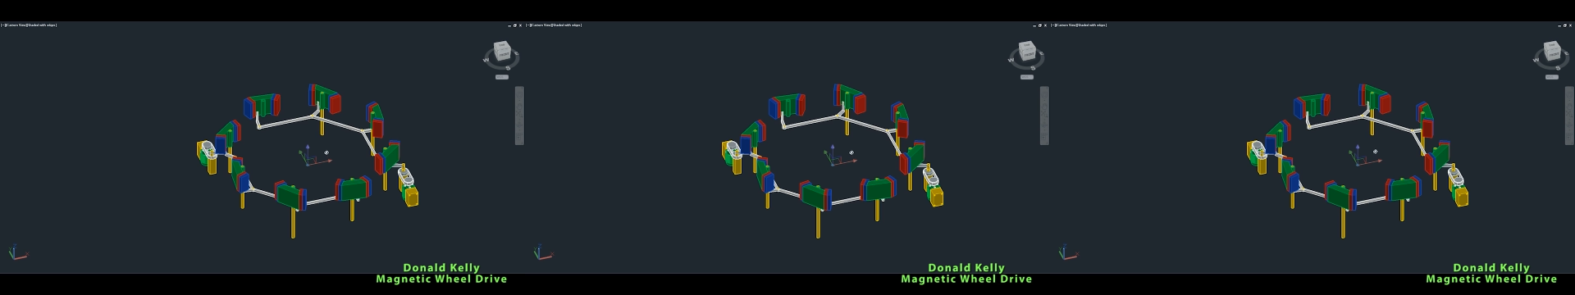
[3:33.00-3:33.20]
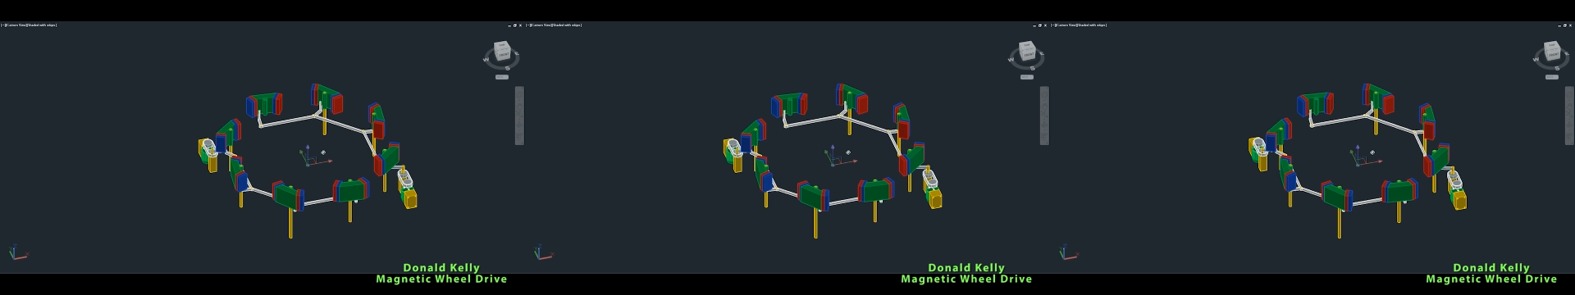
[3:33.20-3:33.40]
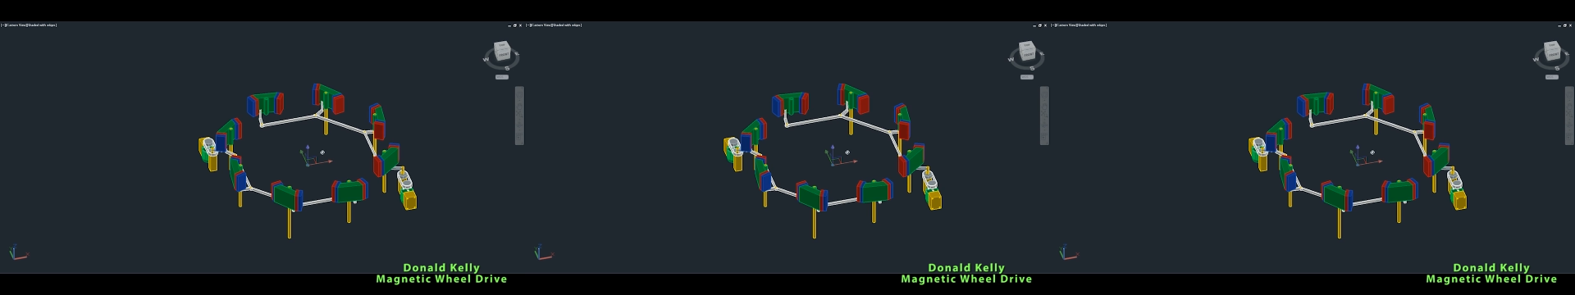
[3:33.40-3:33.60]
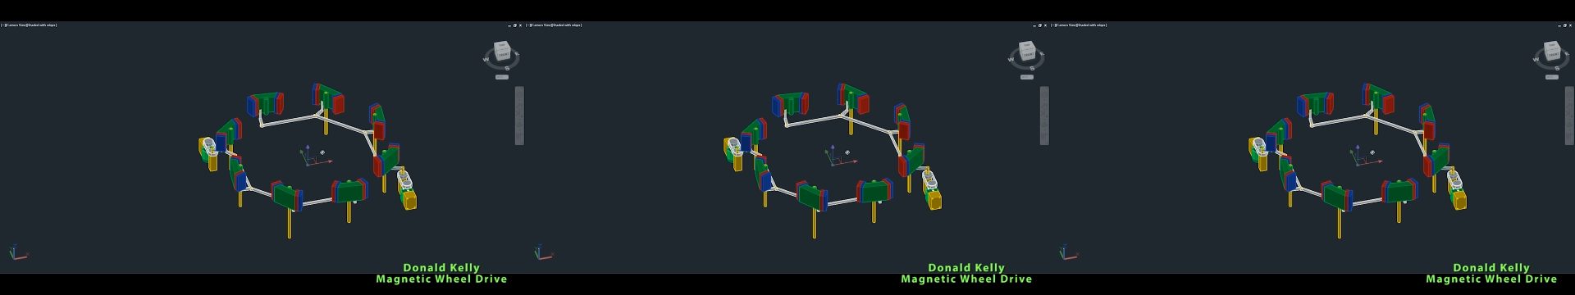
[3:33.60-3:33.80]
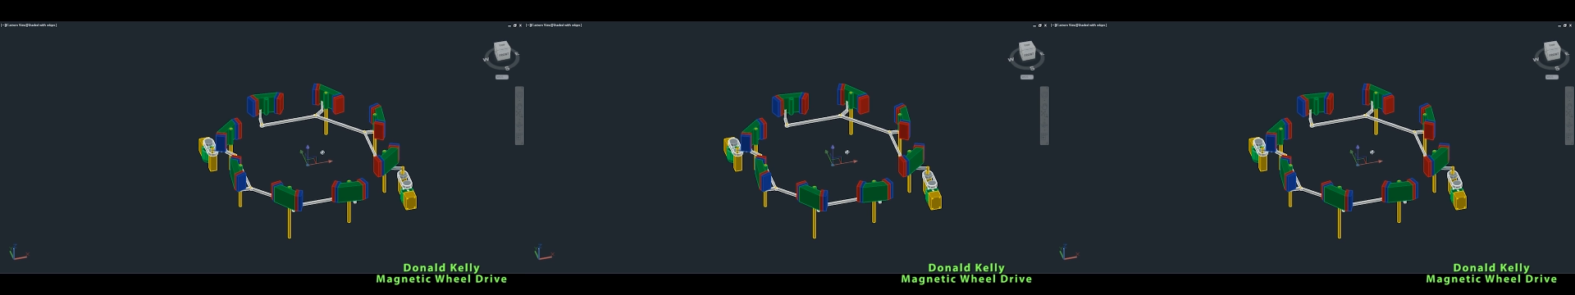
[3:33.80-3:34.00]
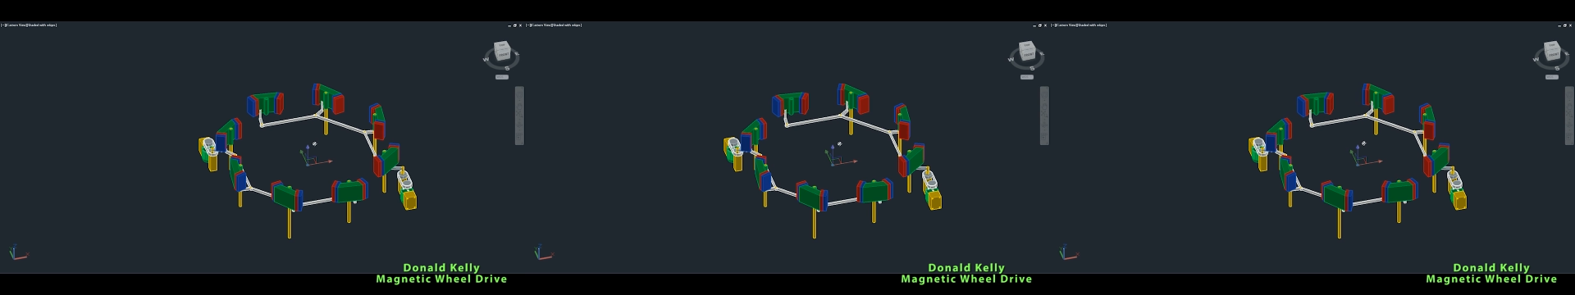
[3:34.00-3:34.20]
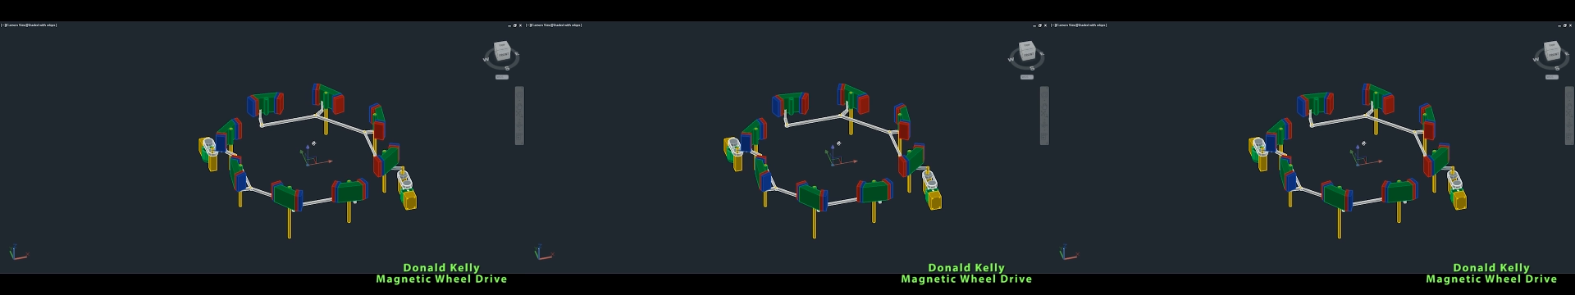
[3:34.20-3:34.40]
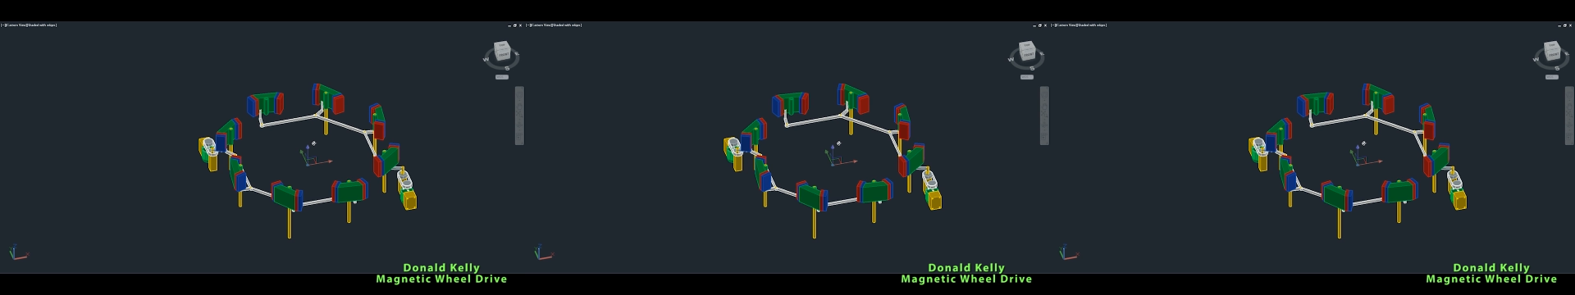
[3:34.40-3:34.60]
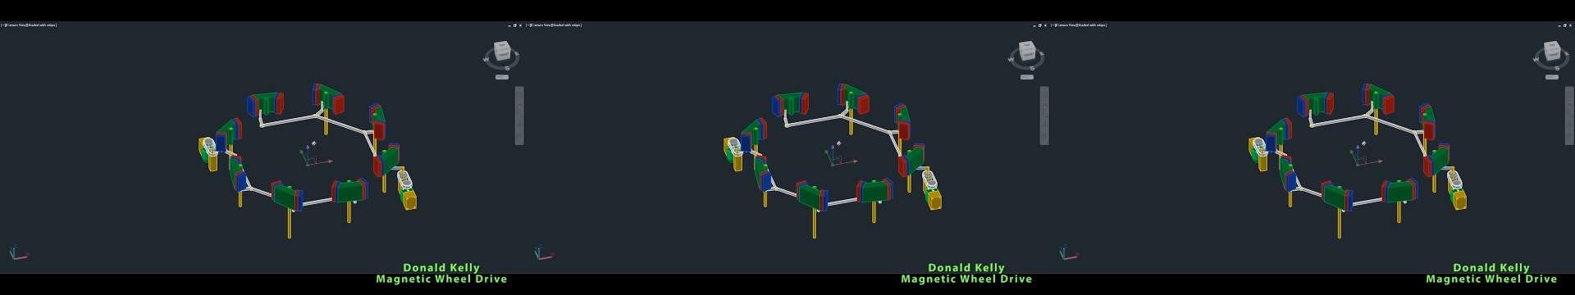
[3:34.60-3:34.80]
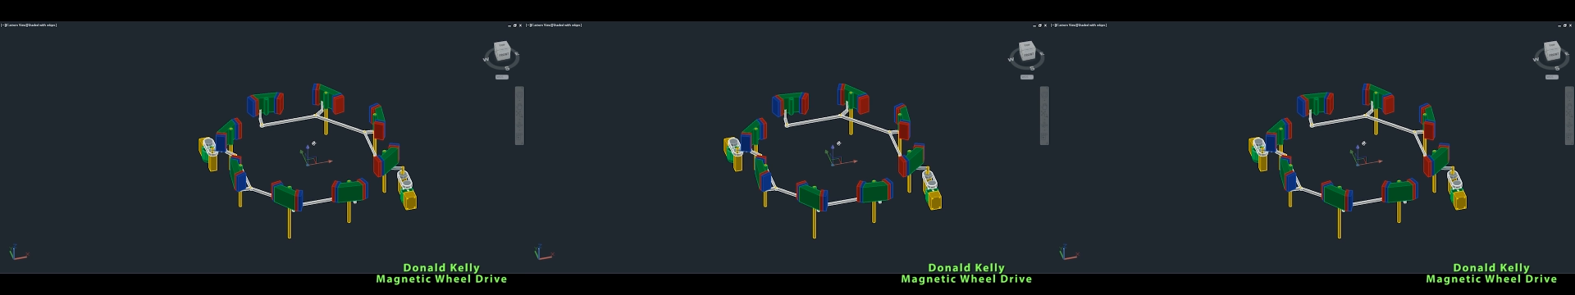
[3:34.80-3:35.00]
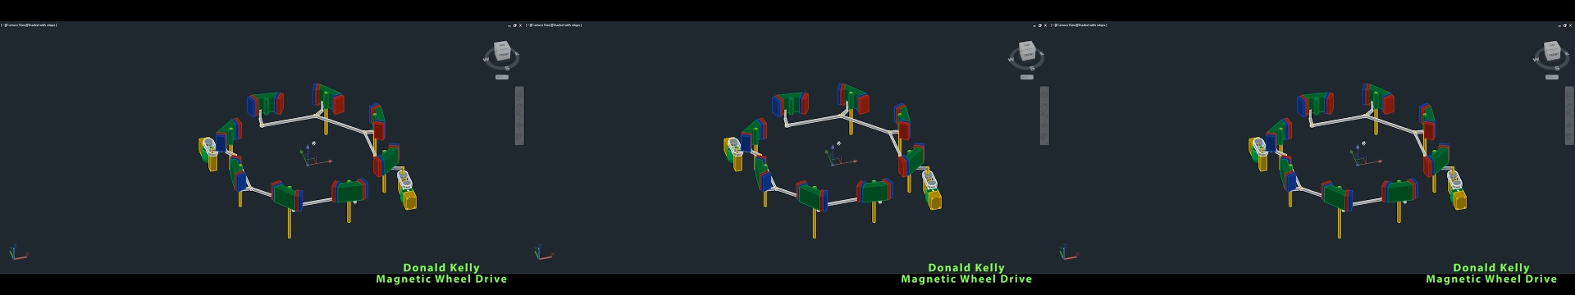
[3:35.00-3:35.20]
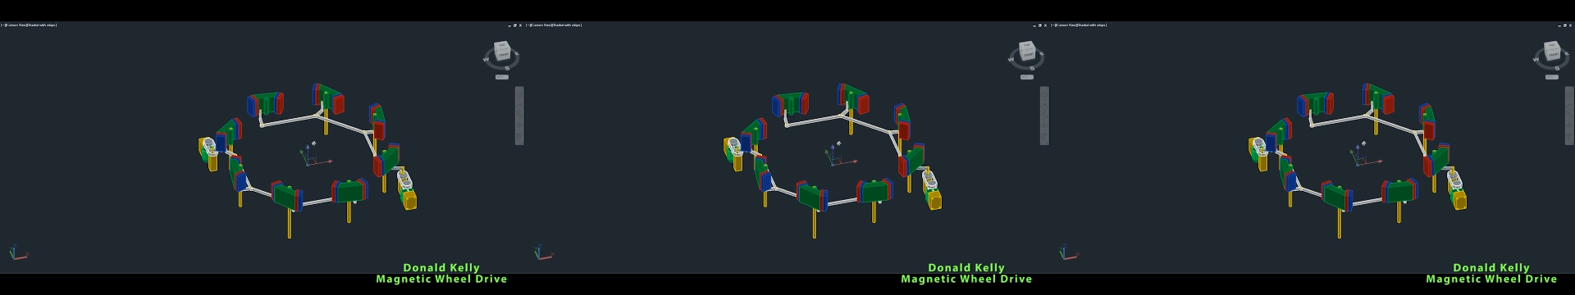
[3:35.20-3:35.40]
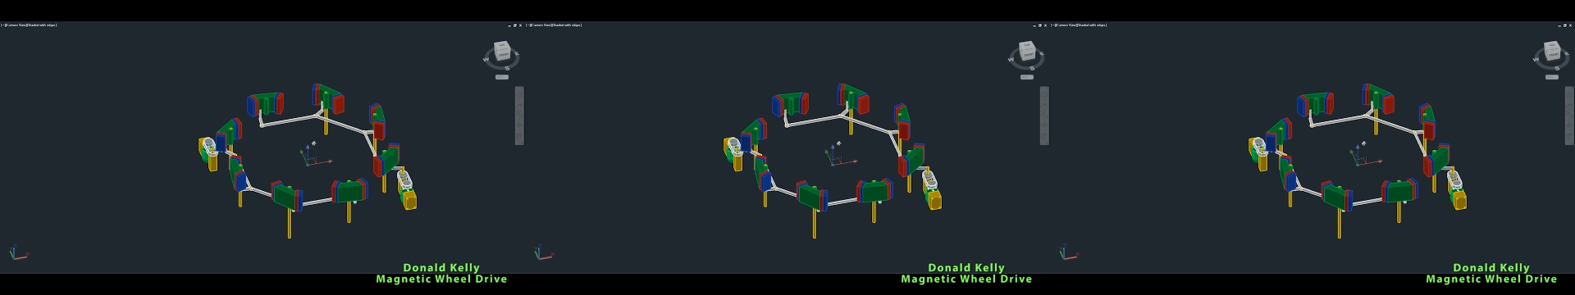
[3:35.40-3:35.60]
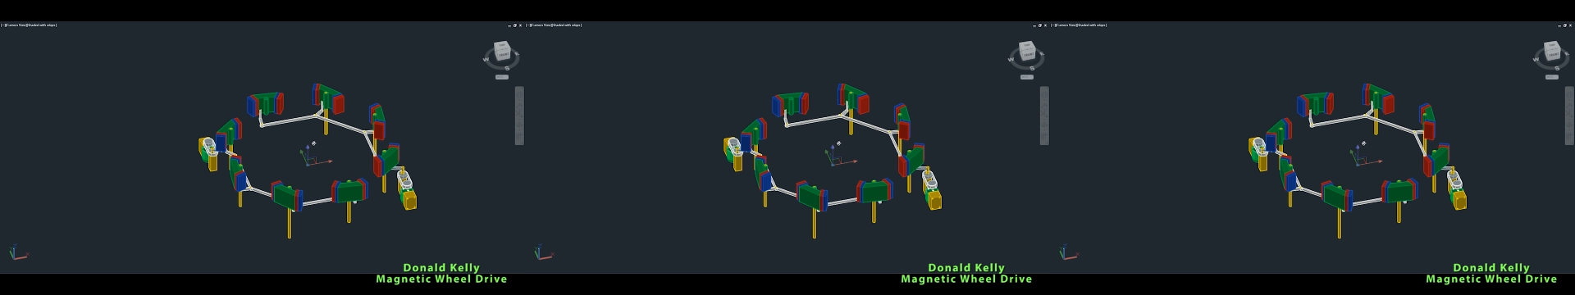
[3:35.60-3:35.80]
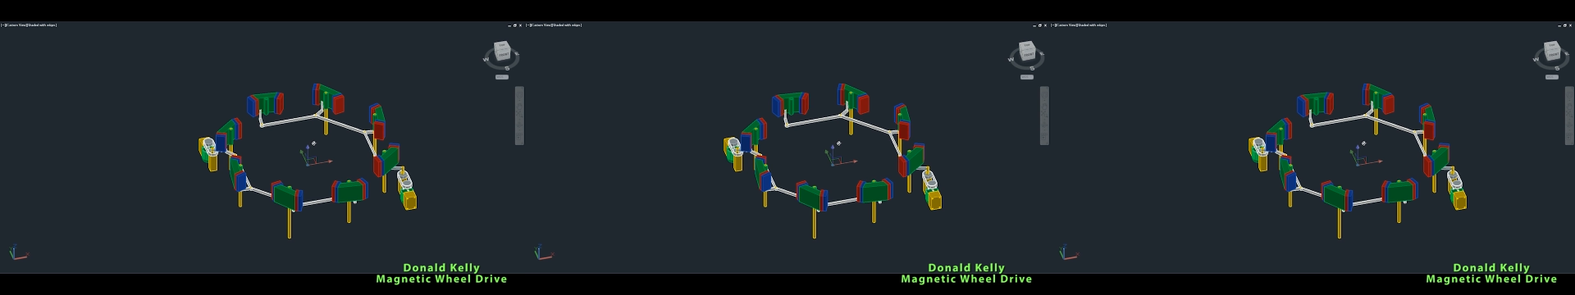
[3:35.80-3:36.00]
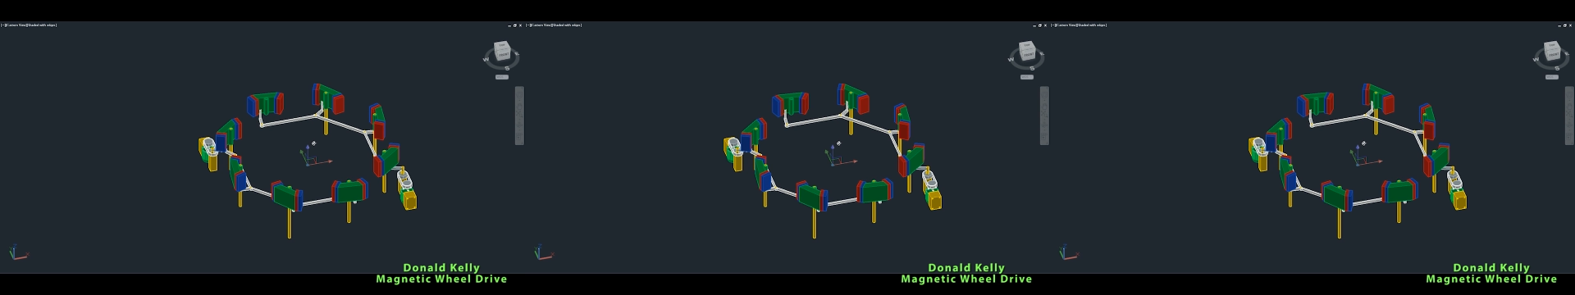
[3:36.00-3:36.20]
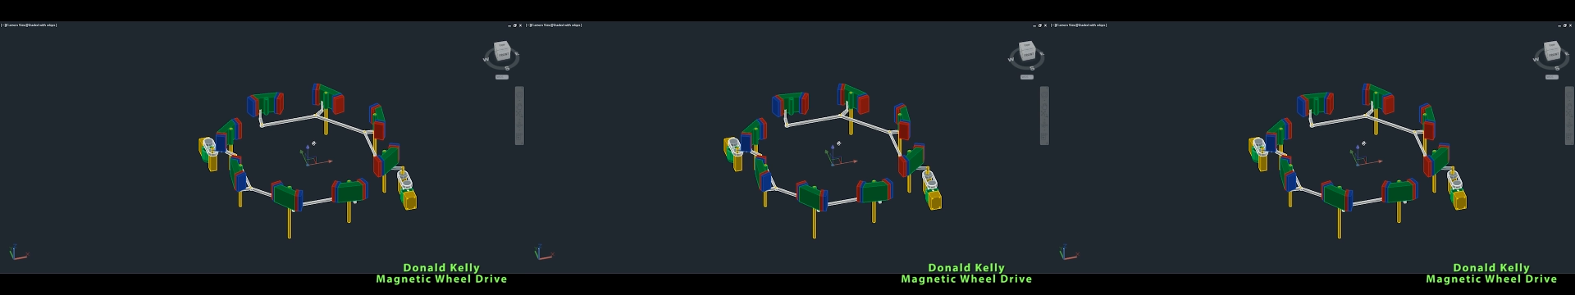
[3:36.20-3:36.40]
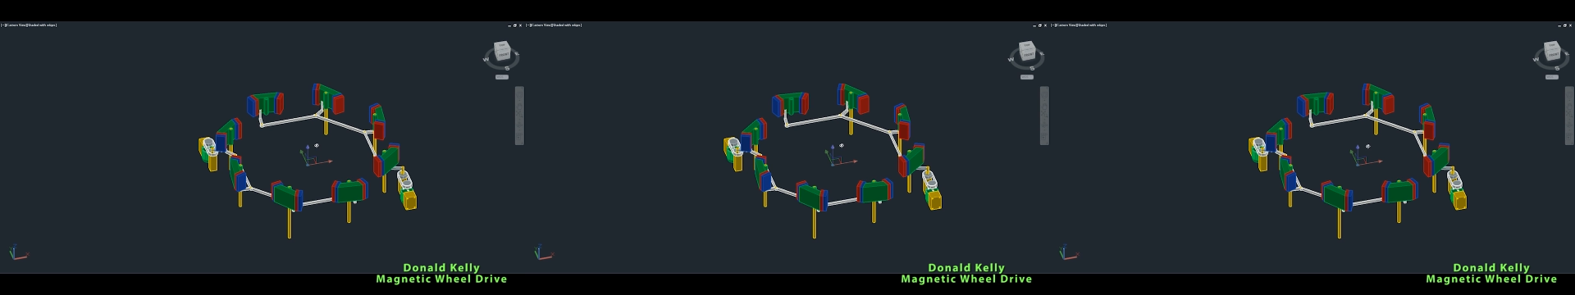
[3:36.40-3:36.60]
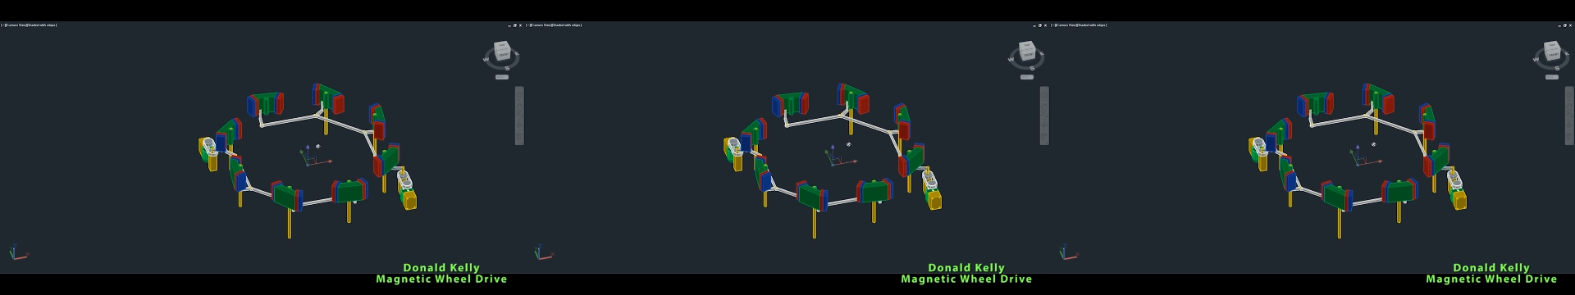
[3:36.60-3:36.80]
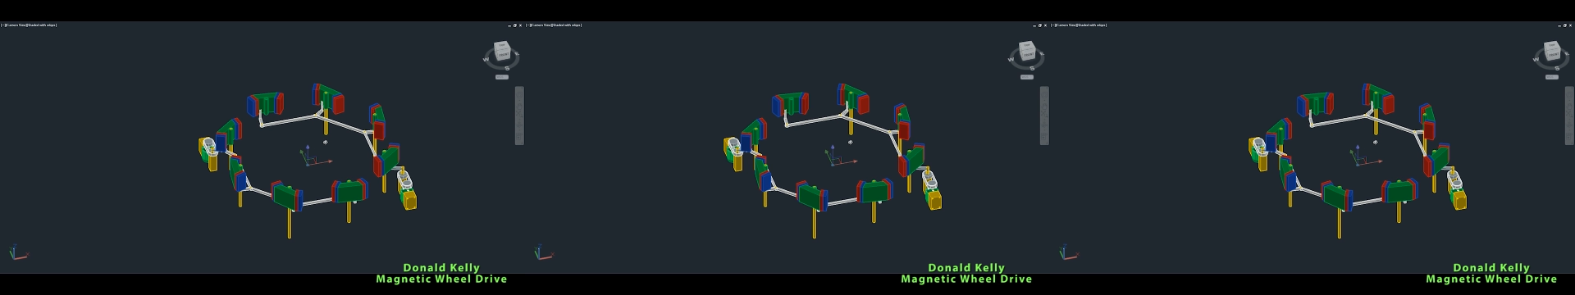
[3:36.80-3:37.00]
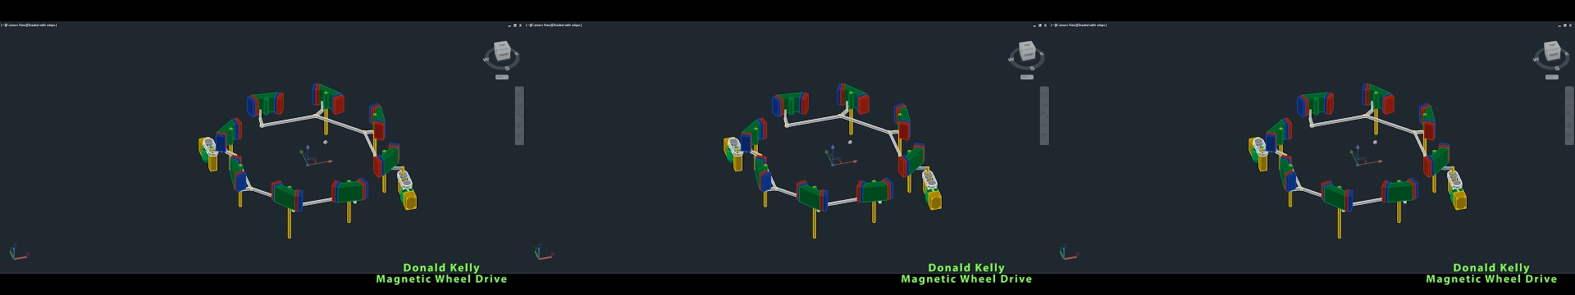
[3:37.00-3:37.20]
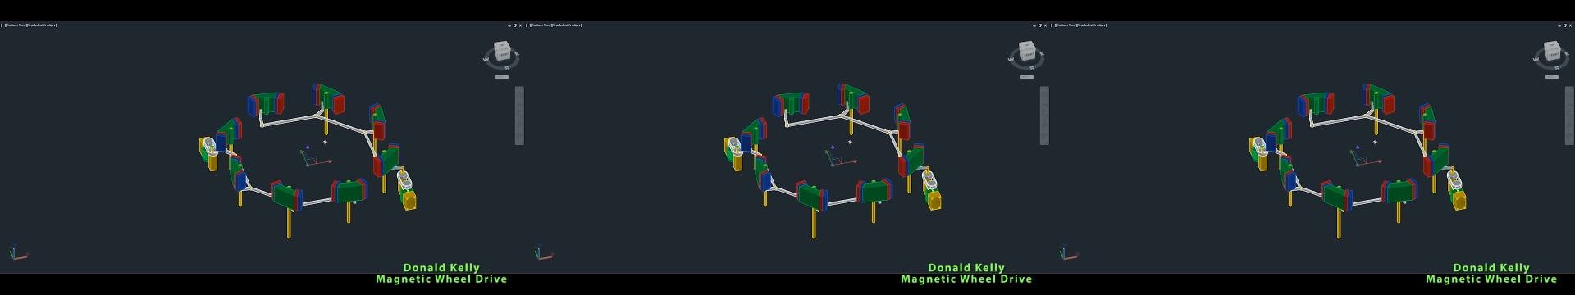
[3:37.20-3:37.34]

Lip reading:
Nobody's mouth can be seen.